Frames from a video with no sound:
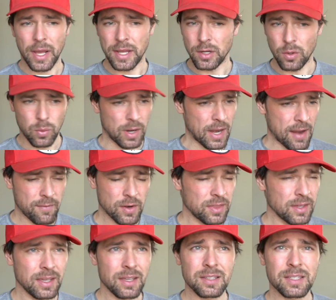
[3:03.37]
I know where
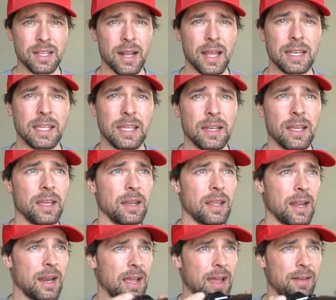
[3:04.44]
everything is that I need it,
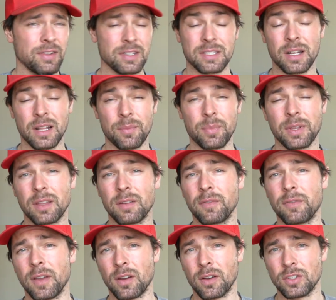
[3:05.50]
and I have it set up and
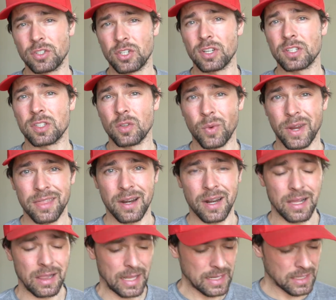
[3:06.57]
configured just the way that
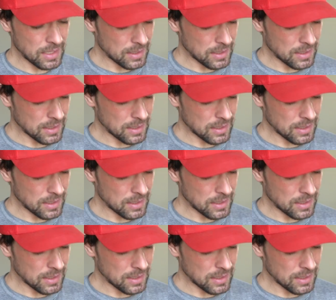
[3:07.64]
I like